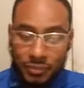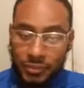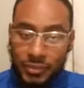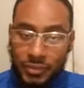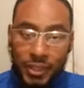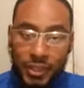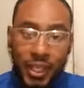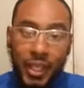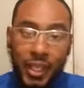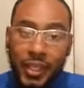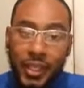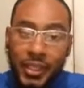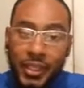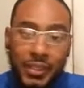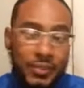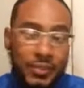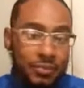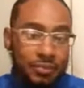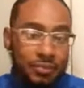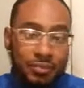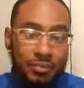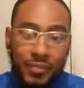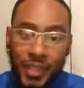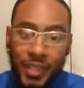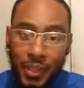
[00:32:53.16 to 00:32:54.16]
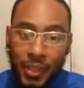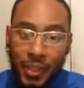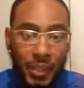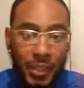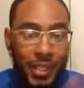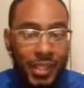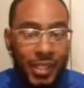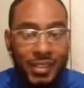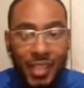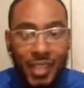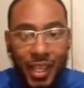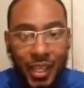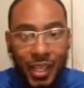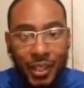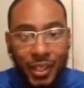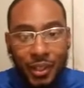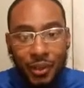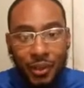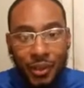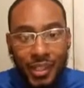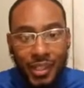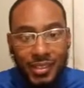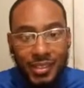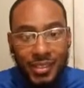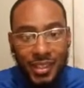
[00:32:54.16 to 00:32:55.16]
like, I mean, that's how I go.
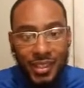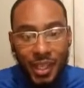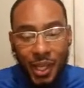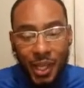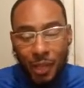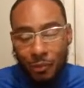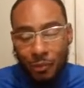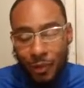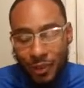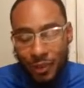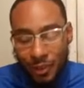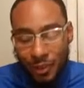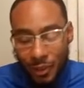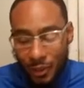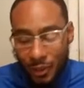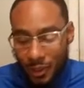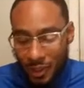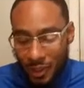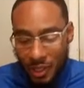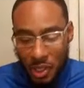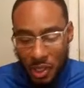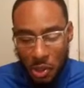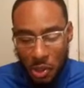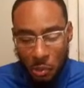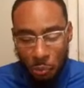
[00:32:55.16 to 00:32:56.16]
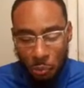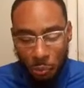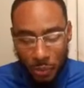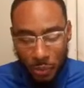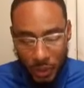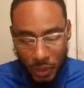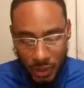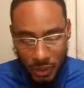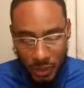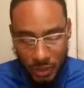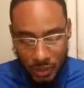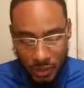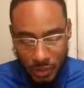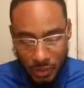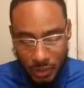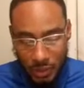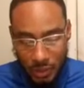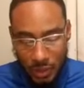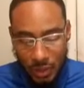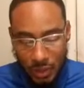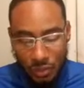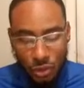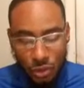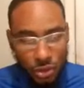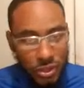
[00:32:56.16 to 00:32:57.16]
That's the game right there. But
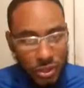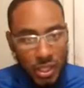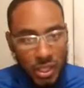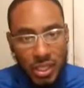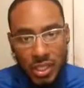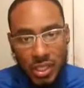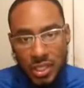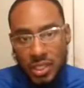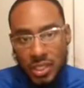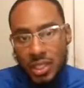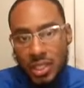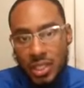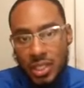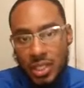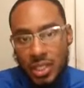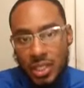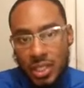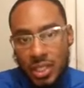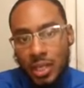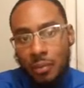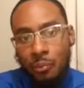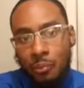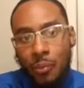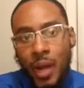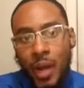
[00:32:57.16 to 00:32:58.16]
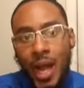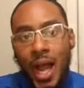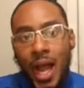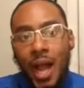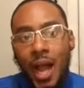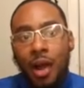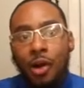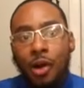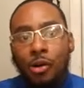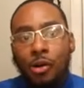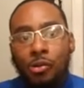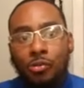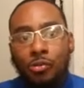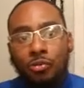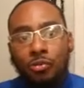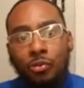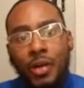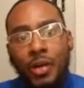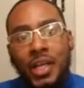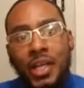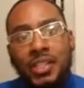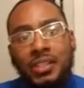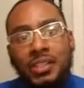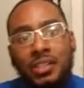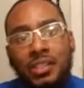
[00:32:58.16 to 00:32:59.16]
you teach them how
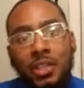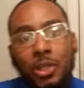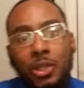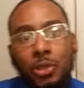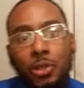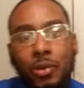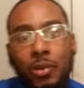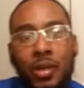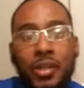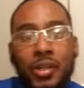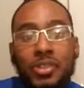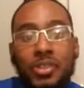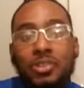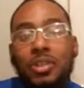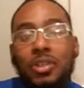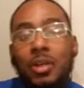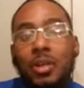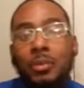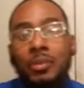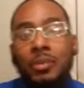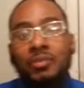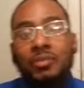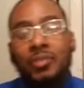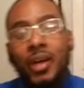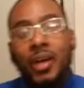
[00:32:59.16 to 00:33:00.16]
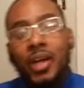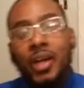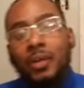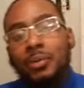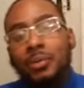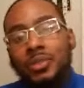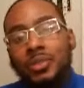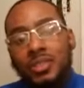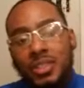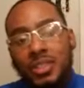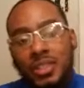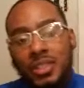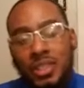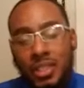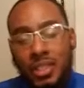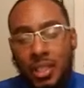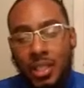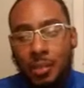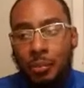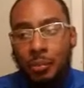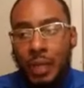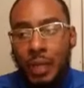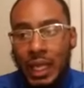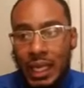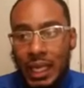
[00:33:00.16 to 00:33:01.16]
raising their credit is going to be valuable to
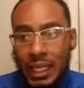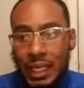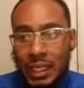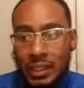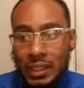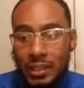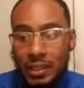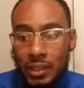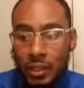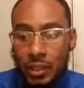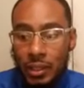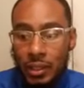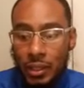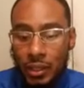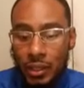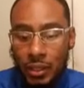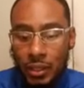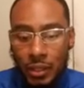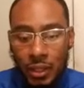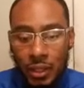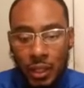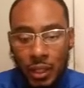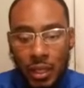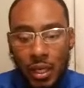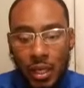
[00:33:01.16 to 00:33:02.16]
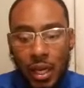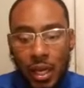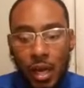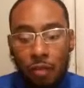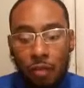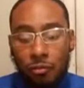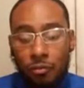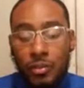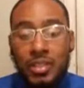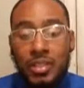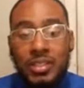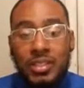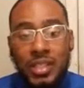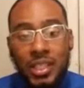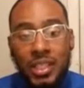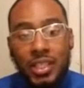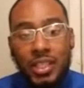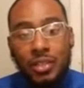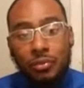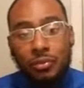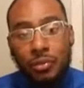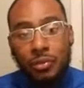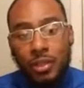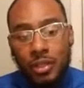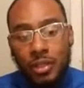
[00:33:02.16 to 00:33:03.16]
them and their real estate
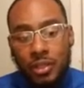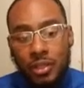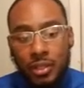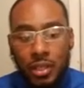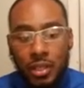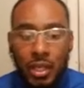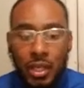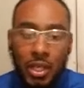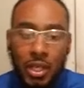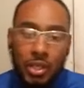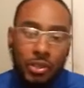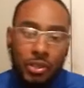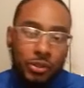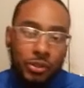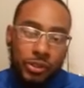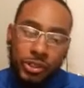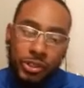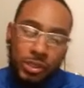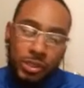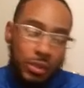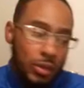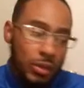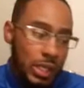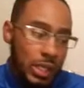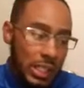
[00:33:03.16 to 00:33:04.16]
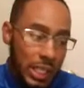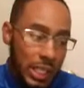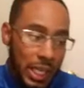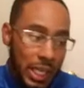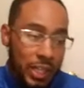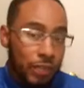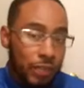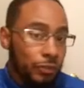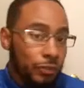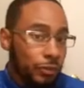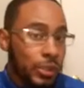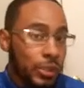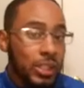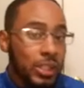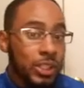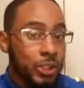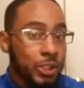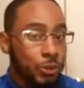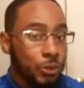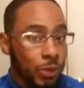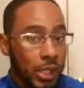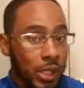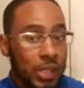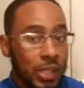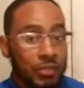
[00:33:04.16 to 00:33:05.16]
career. You're showing like a really
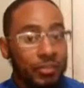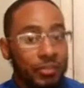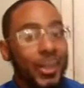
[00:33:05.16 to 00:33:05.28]
great